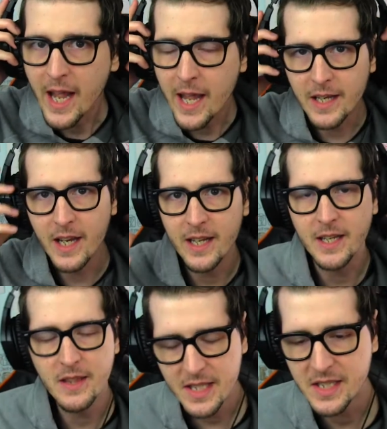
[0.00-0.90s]
And
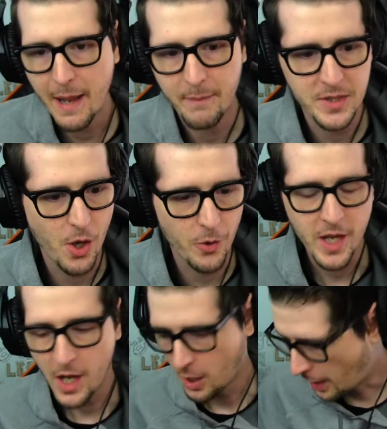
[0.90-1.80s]
in this episode,
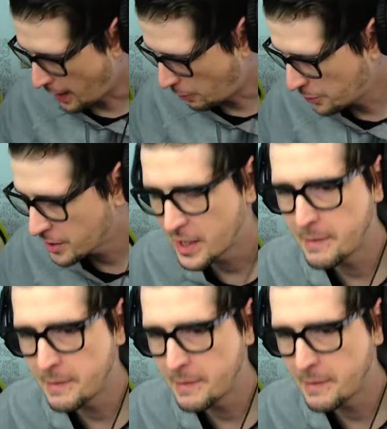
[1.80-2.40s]
we're going